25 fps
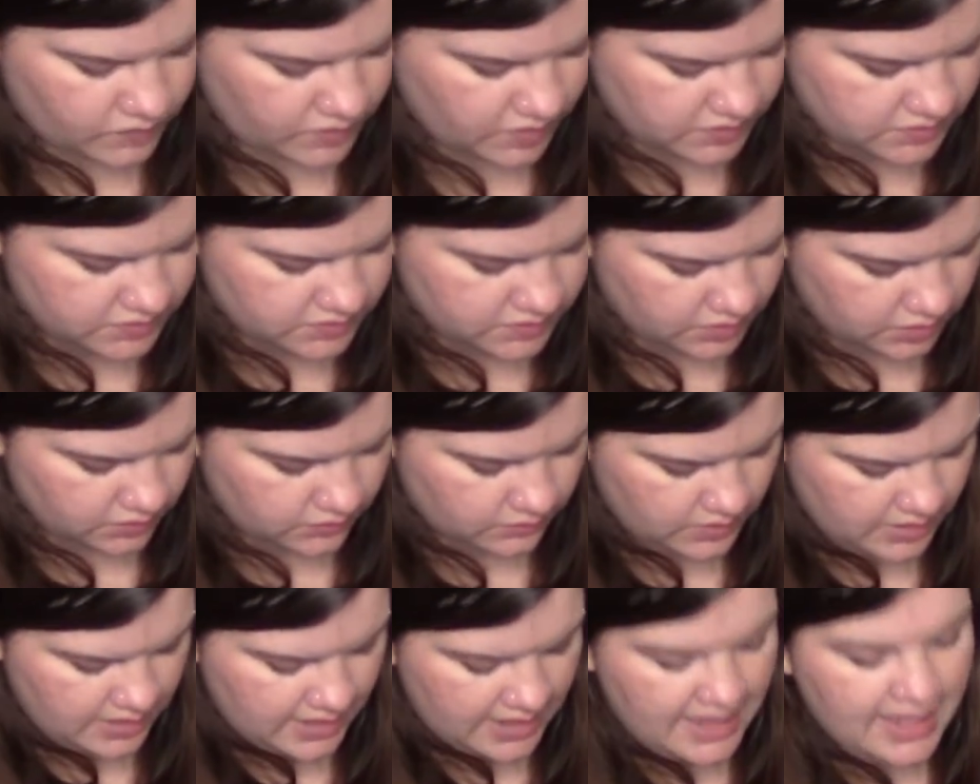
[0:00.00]

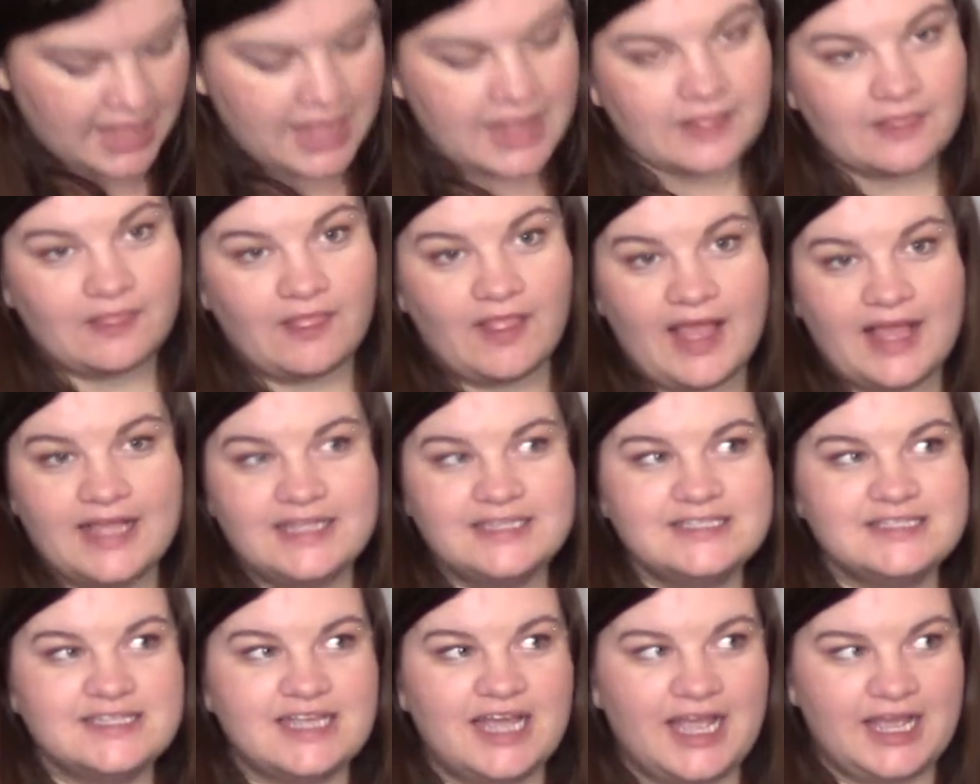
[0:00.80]
So
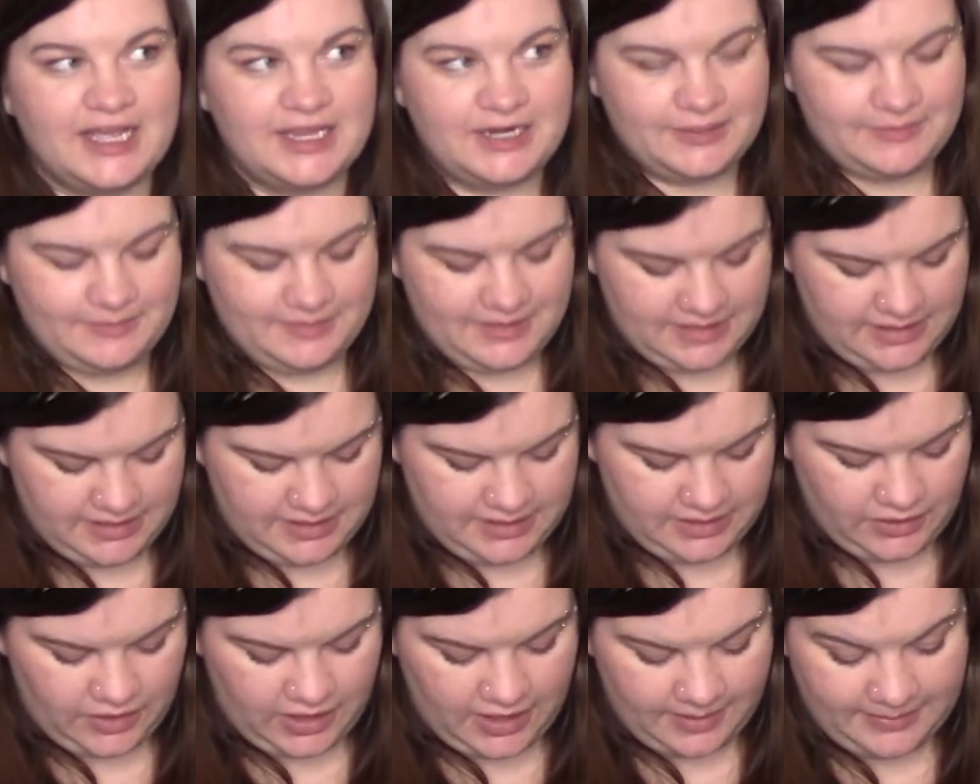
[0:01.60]
last item in
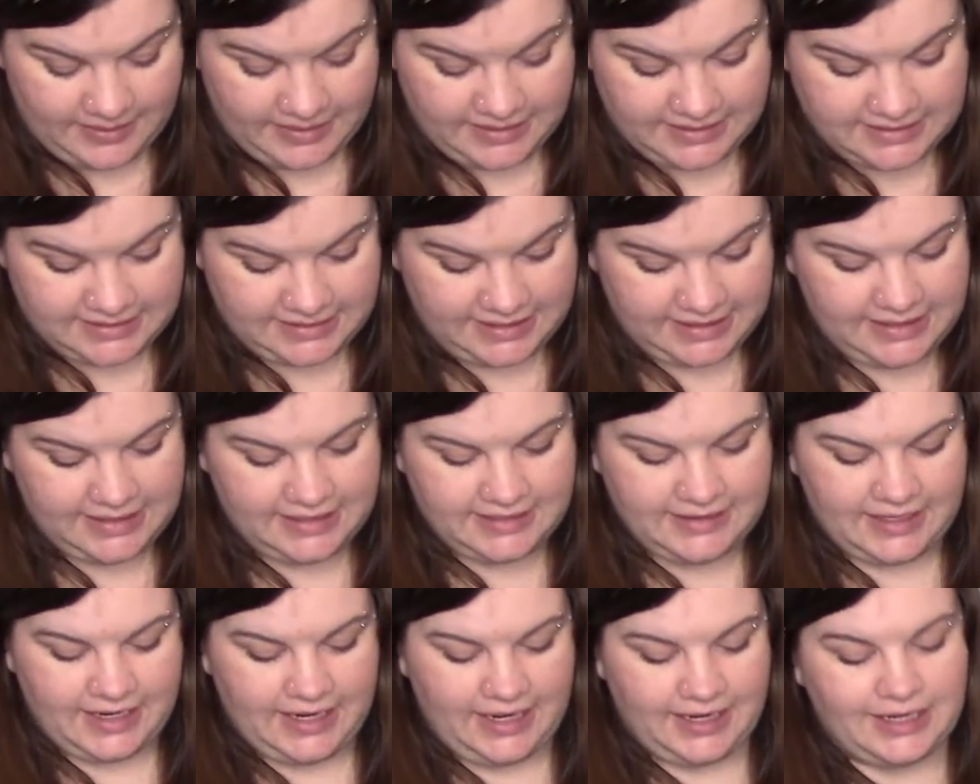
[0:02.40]
here I'm excited
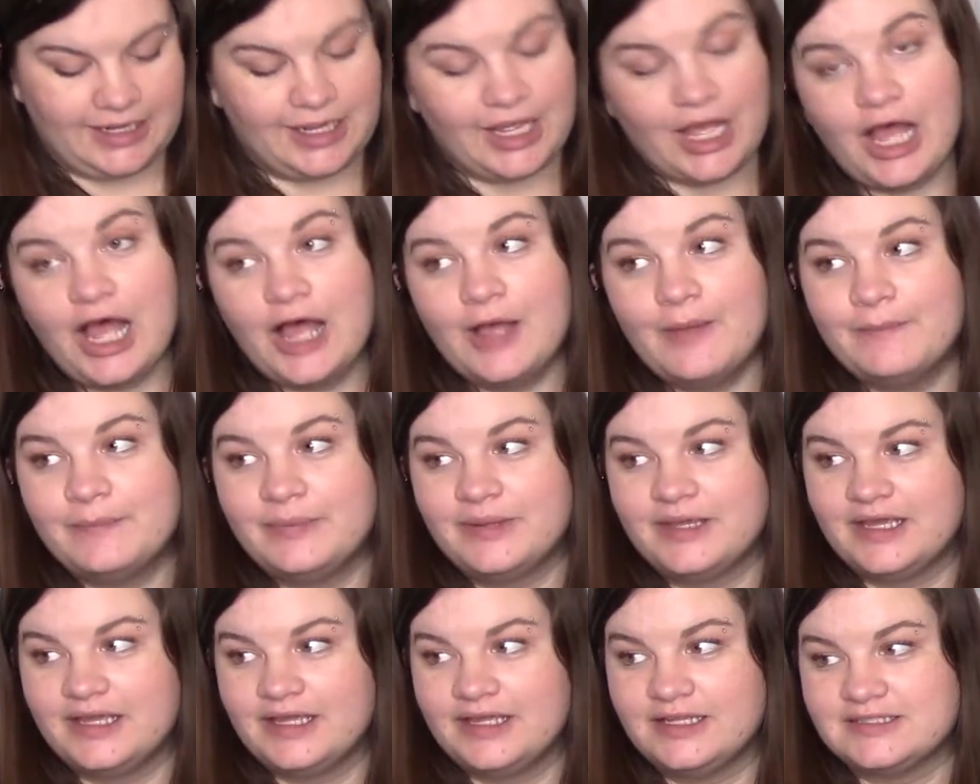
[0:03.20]
that I got,
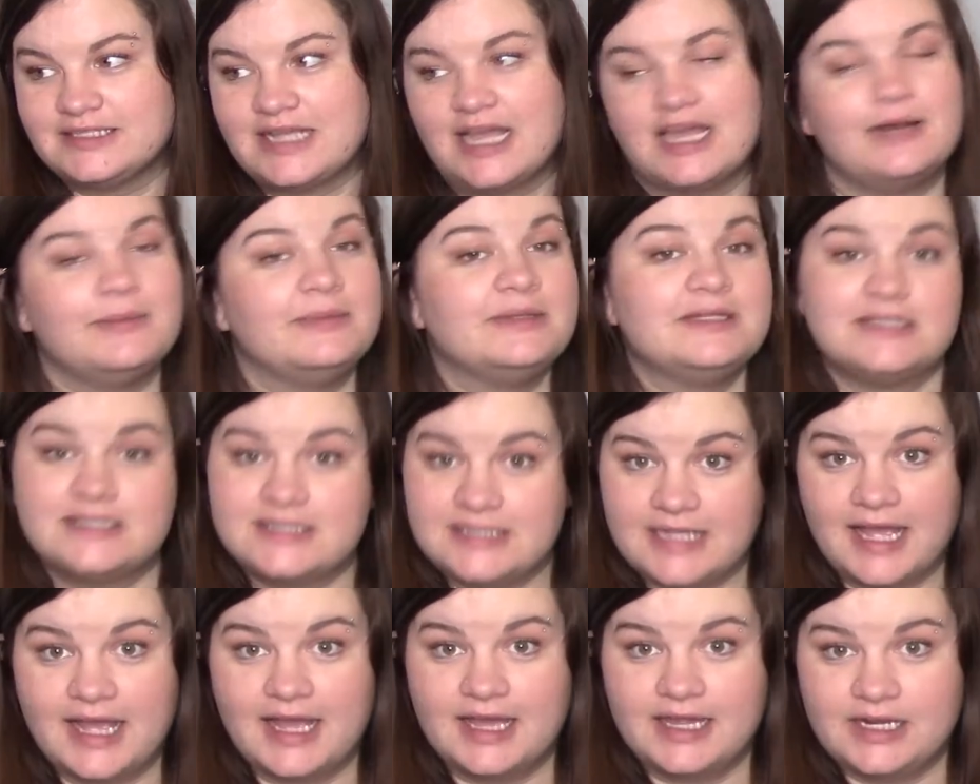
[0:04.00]
because I'd have been
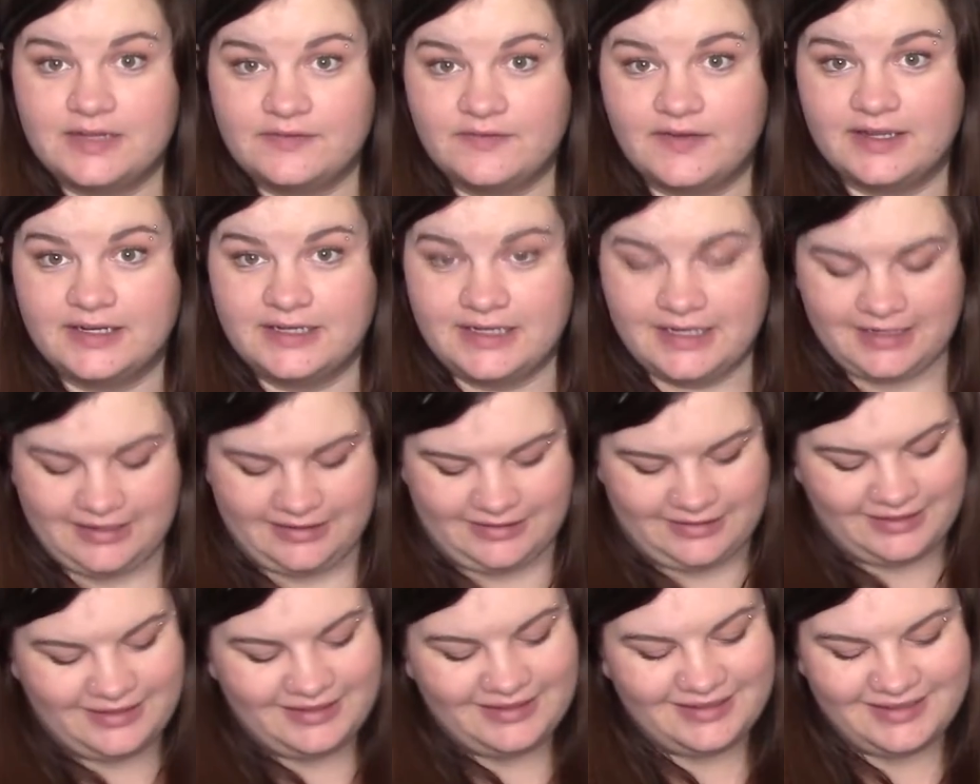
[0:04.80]
sad if I
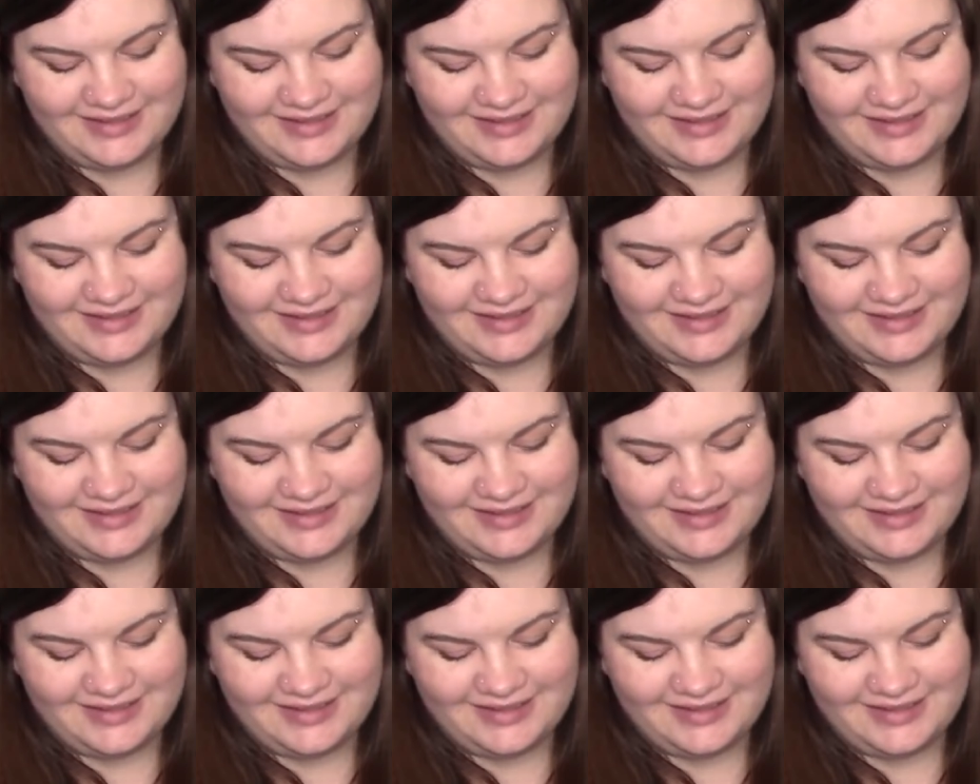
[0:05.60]
didn't.